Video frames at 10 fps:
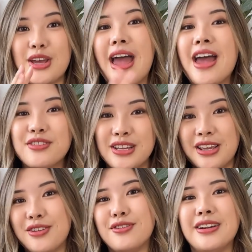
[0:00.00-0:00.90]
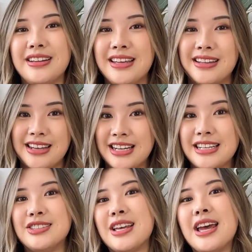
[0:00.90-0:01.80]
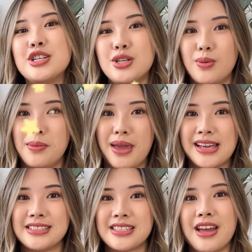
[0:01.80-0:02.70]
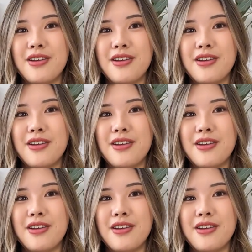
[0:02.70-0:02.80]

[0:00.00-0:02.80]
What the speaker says: So everything really needs to amaze.